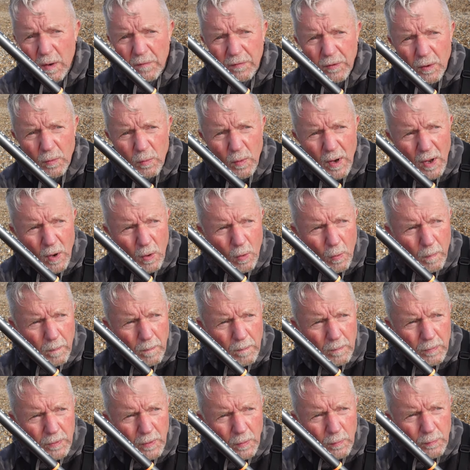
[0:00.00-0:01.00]
with the reel,
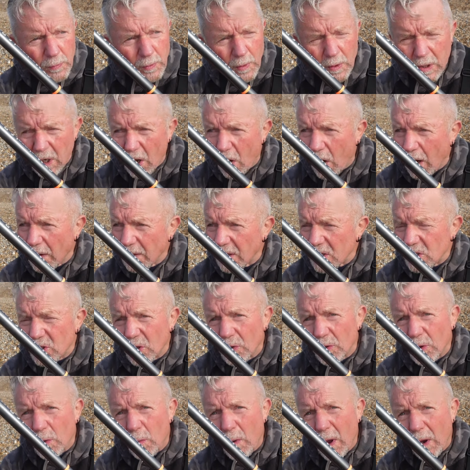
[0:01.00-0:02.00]
the, the line that's
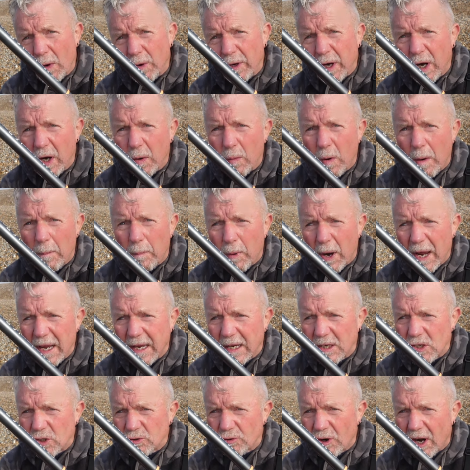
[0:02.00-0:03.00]
on the reel. You don't know what
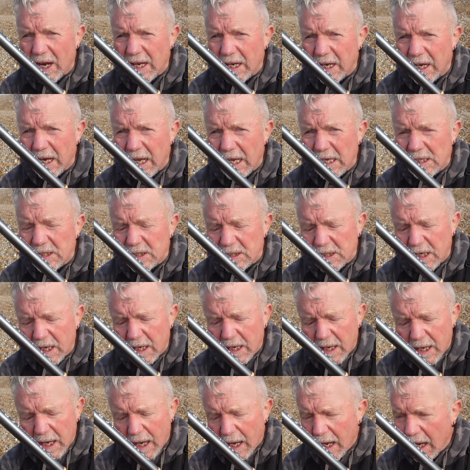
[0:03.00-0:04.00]
braking strain it is.
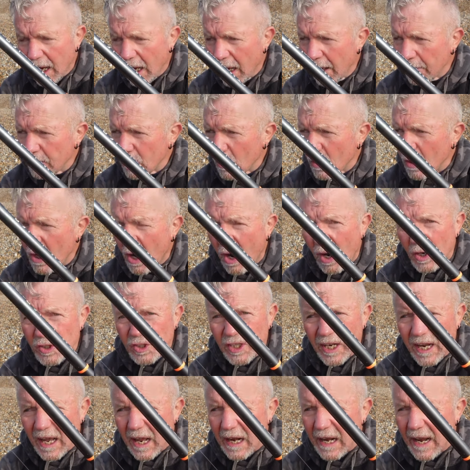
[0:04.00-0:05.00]
Um, you're
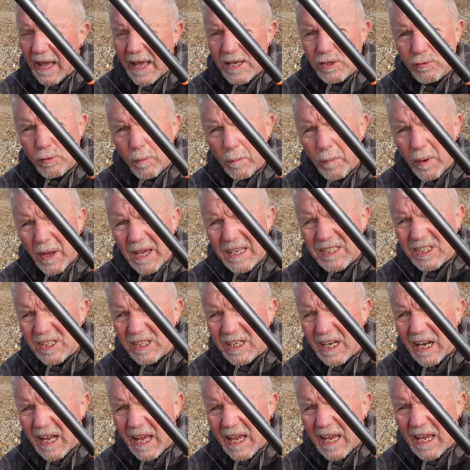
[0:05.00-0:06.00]
casting out ledge
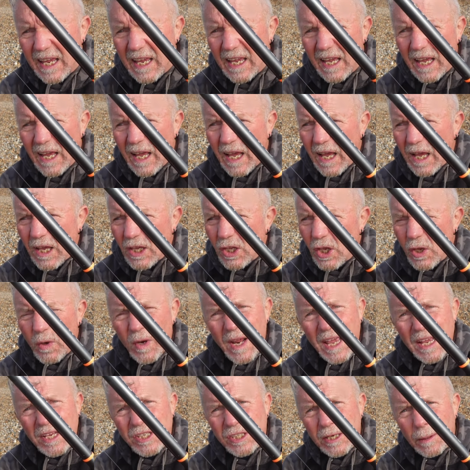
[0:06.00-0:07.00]
repeatedly. You
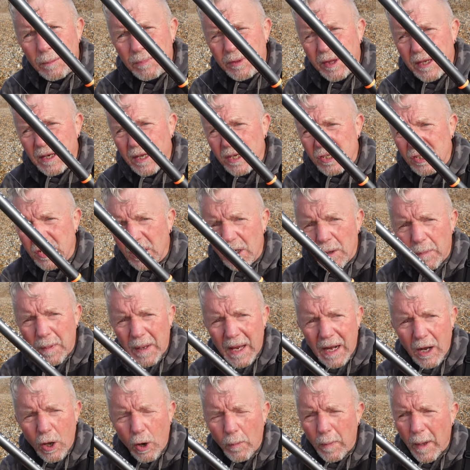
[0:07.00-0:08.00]
need something that's going to be
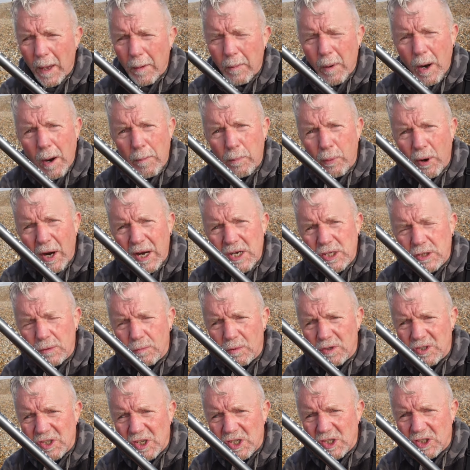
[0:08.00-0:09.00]
a little bit abrasion
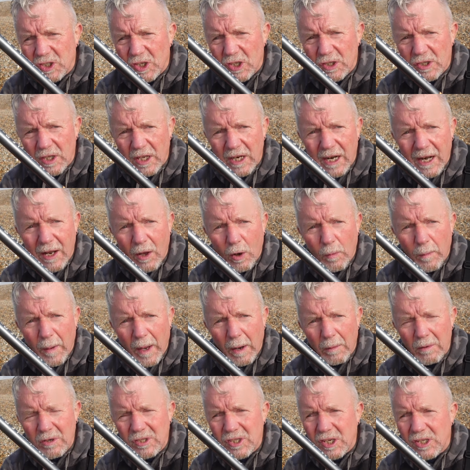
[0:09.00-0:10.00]
resistant and a little
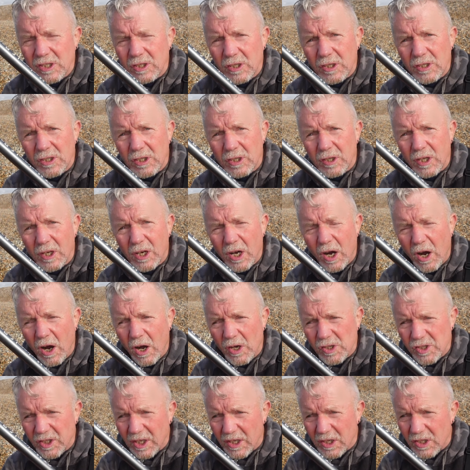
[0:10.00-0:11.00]
bit resistant to the
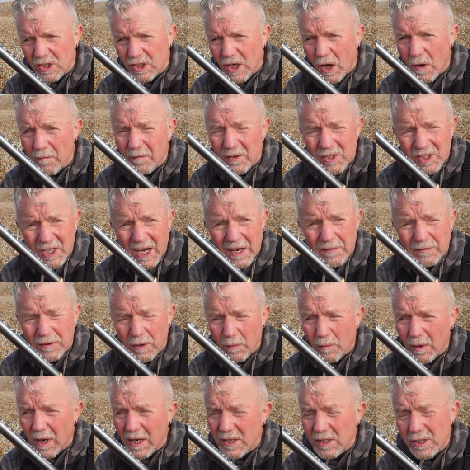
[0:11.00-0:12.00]
casting. So for safety
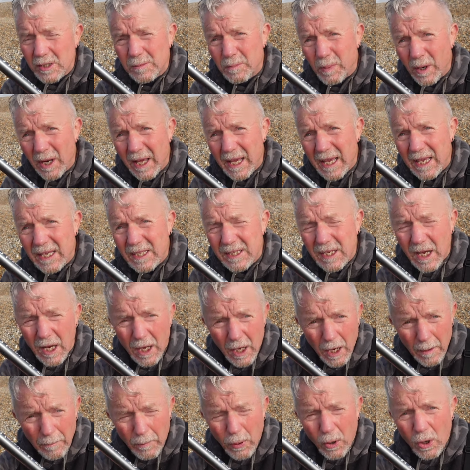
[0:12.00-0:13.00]
reasons, please
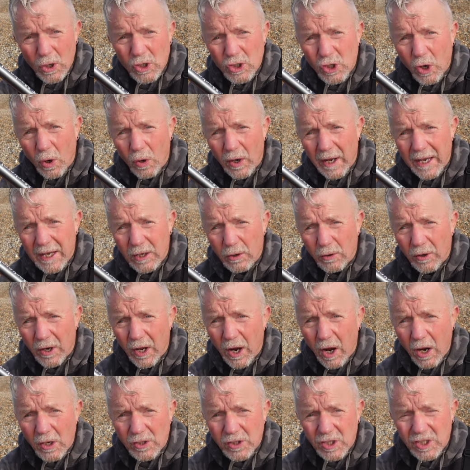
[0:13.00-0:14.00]
put a shock leader on it.
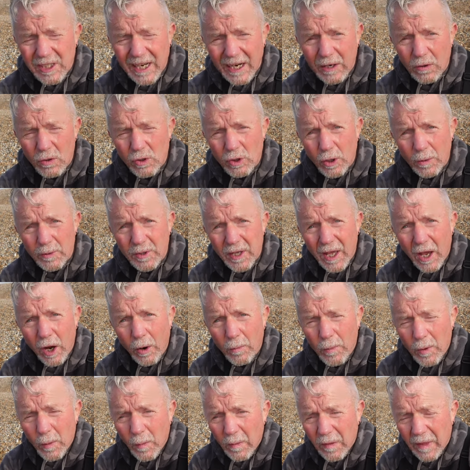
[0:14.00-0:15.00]
Ask the tackle shop to
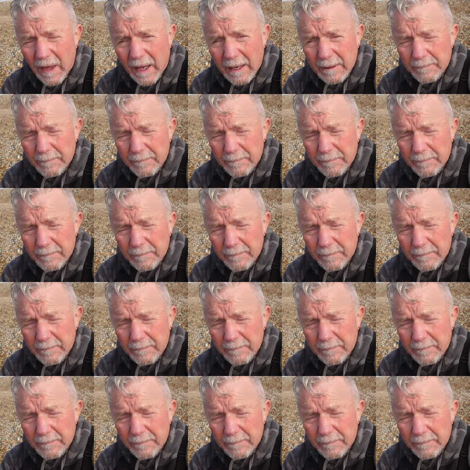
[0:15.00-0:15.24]
help you with